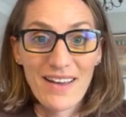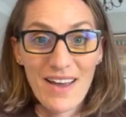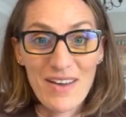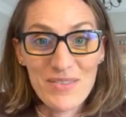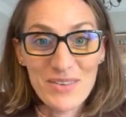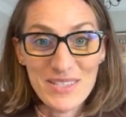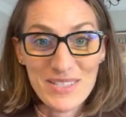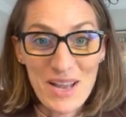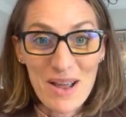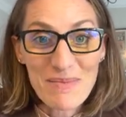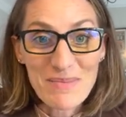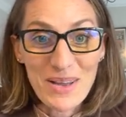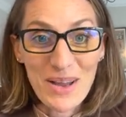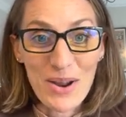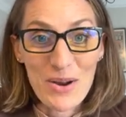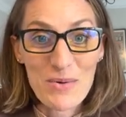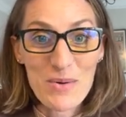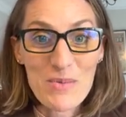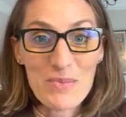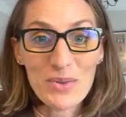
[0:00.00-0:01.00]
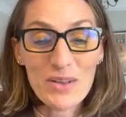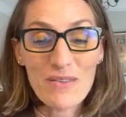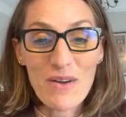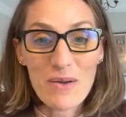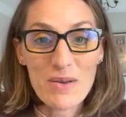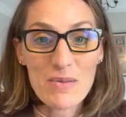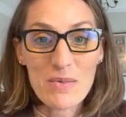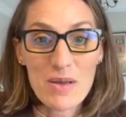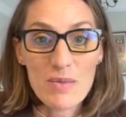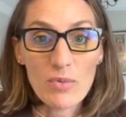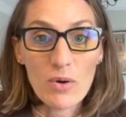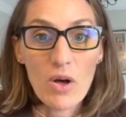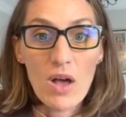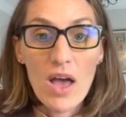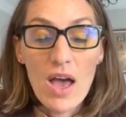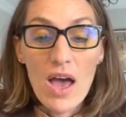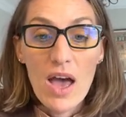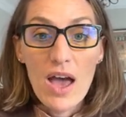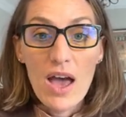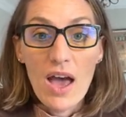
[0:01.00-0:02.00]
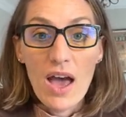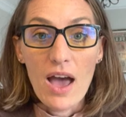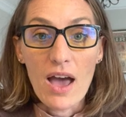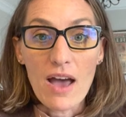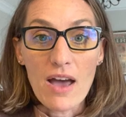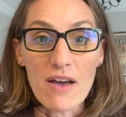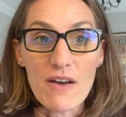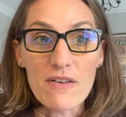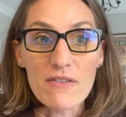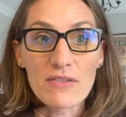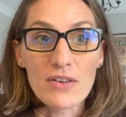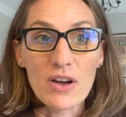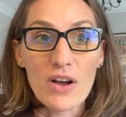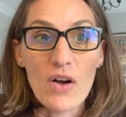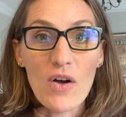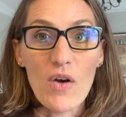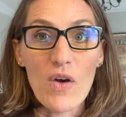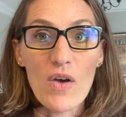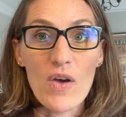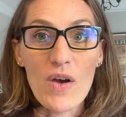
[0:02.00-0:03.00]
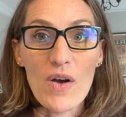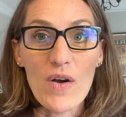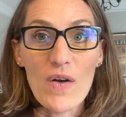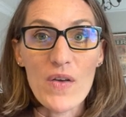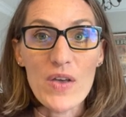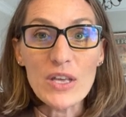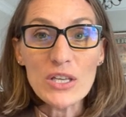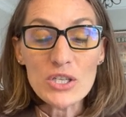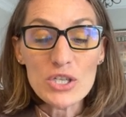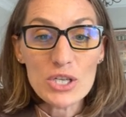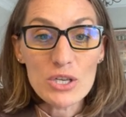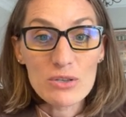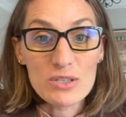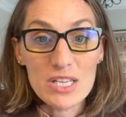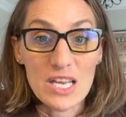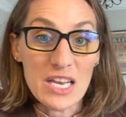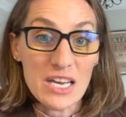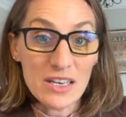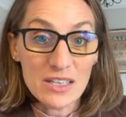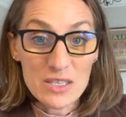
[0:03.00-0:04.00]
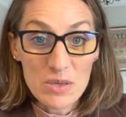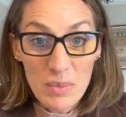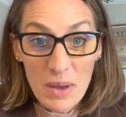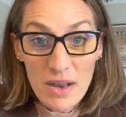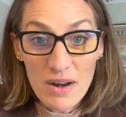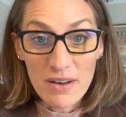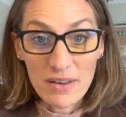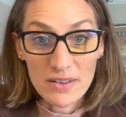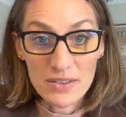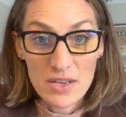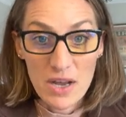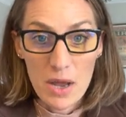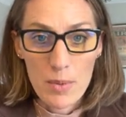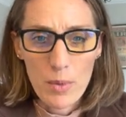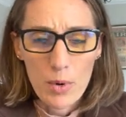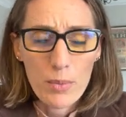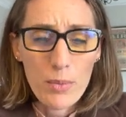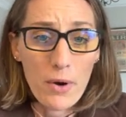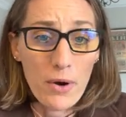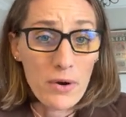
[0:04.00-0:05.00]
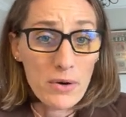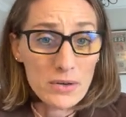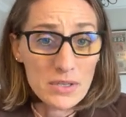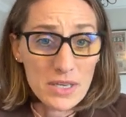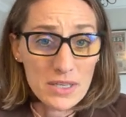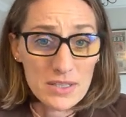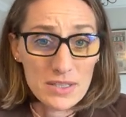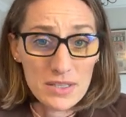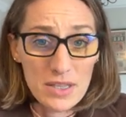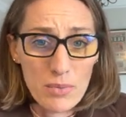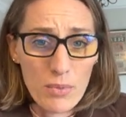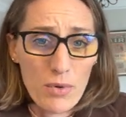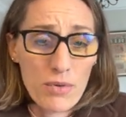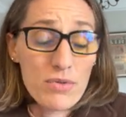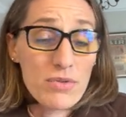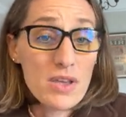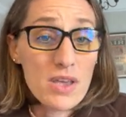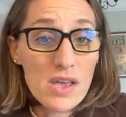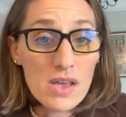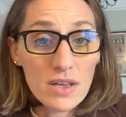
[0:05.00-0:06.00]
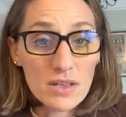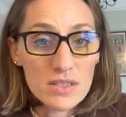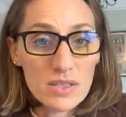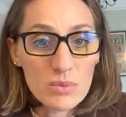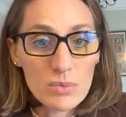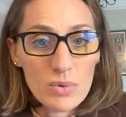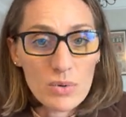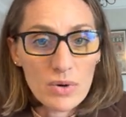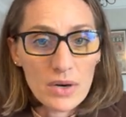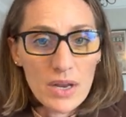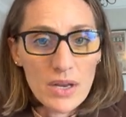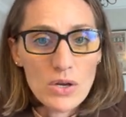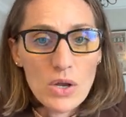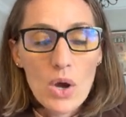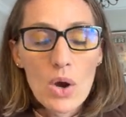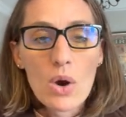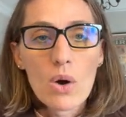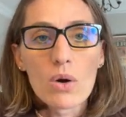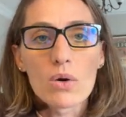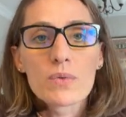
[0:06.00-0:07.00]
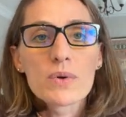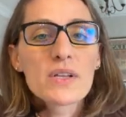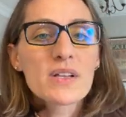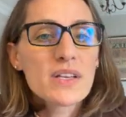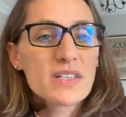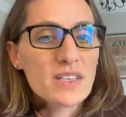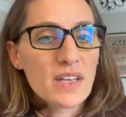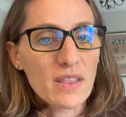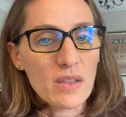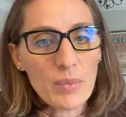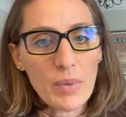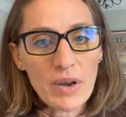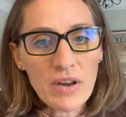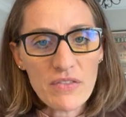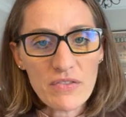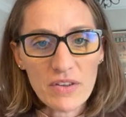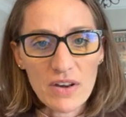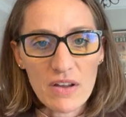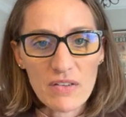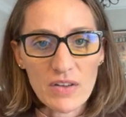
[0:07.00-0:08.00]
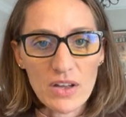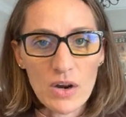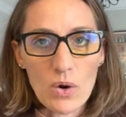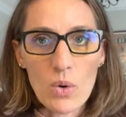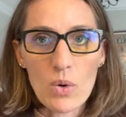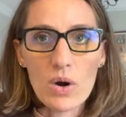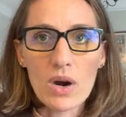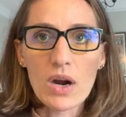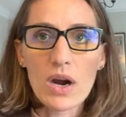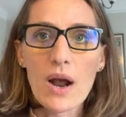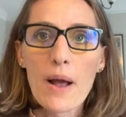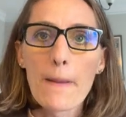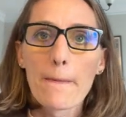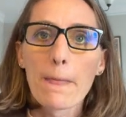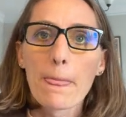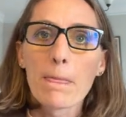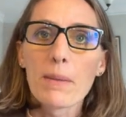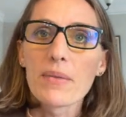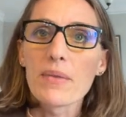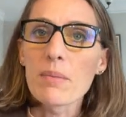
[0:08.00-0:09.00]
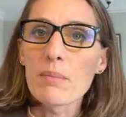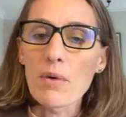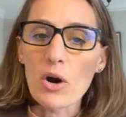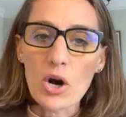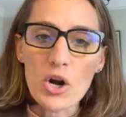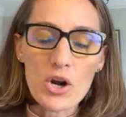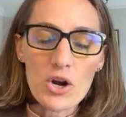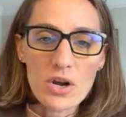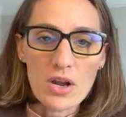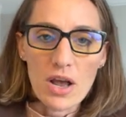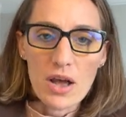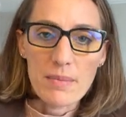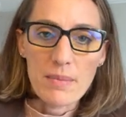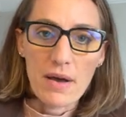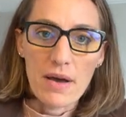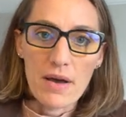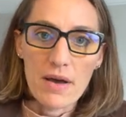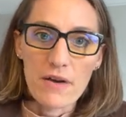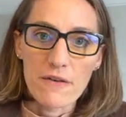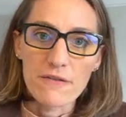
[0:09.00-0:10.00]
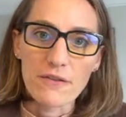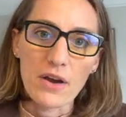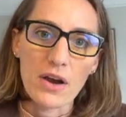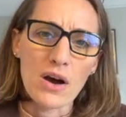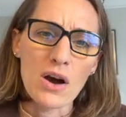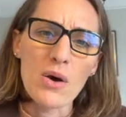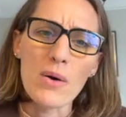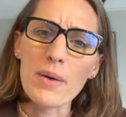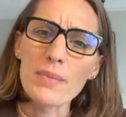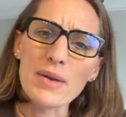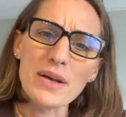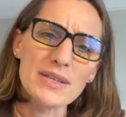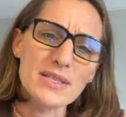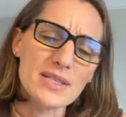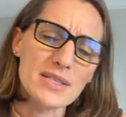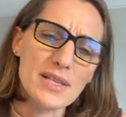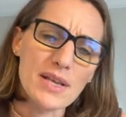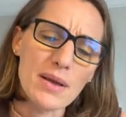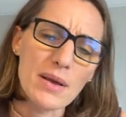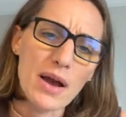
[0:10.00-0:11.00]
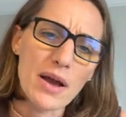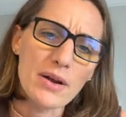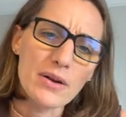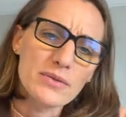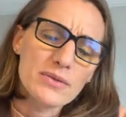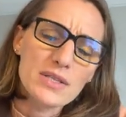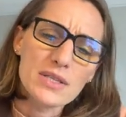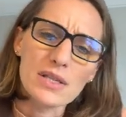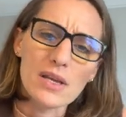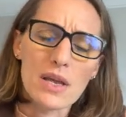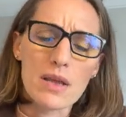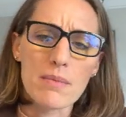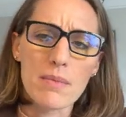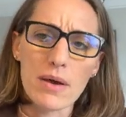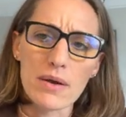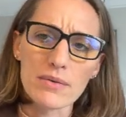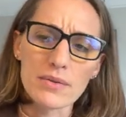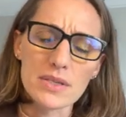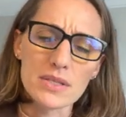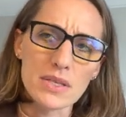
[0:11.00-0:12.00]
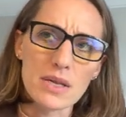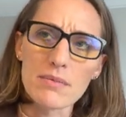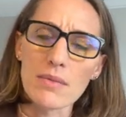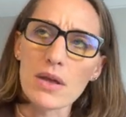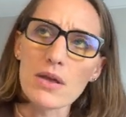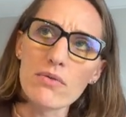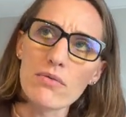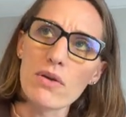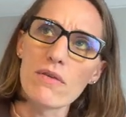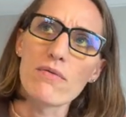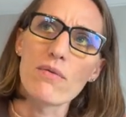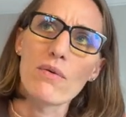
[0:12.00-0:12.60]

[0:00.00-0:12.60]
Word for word: have insomnia. I wouldn't believe how many people have issues getting to bed on time or prioritizing sleep or thinking it's important or realizing the benefit of it or the martyrdom of oh i'm not sleep i don't sleep i only sleep like three